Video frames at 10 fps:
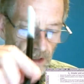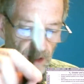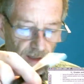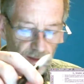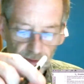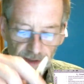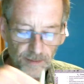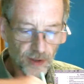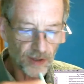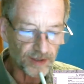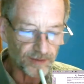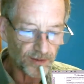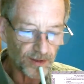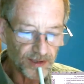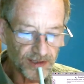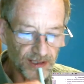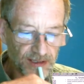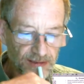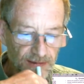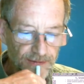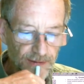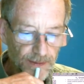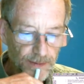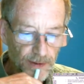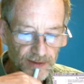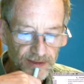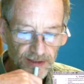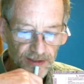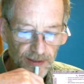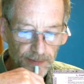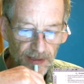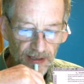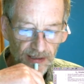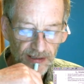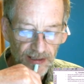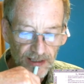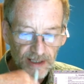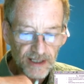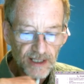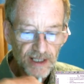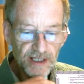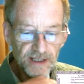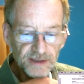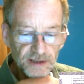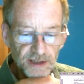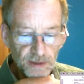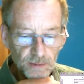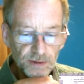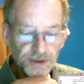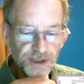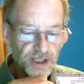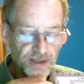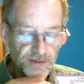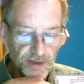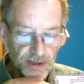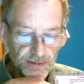Let's read the bullets first. Sensory for the posterior palate and the lingual gingiva.